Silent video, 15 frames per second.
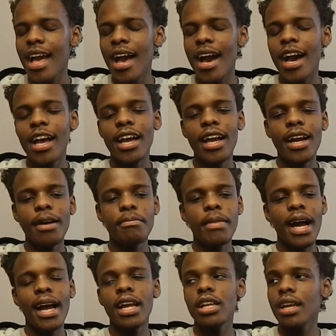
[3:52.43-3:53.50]

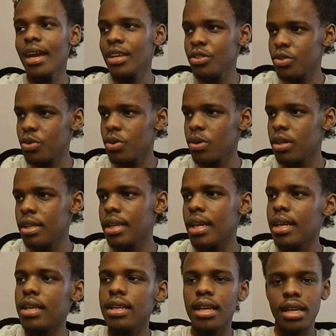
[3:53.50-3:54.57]
I saw her
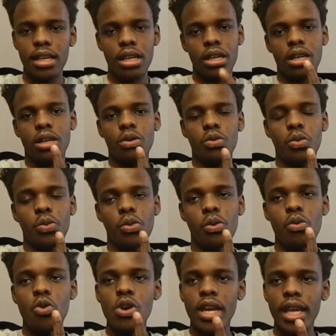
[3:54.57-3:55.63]
like we were
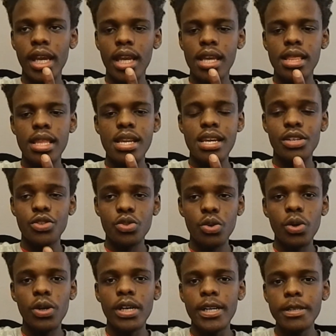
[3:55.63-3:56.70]
walking, and then I
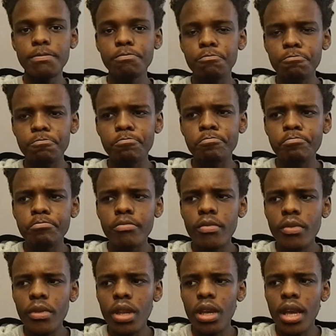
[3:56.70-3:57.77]
saw her,
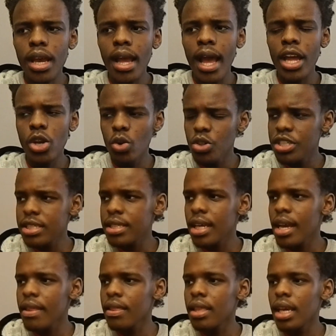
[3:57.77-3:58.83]
I noticed her,
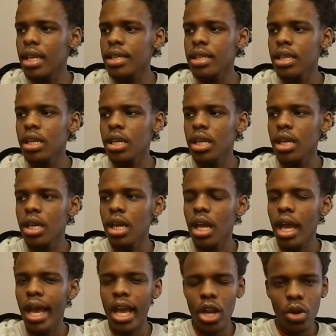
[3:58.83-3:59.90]
and then
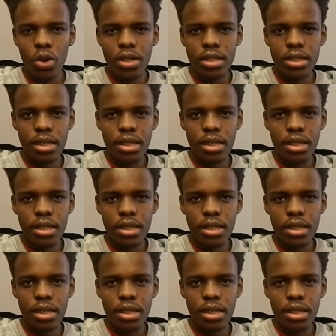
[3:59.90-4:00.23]
I looked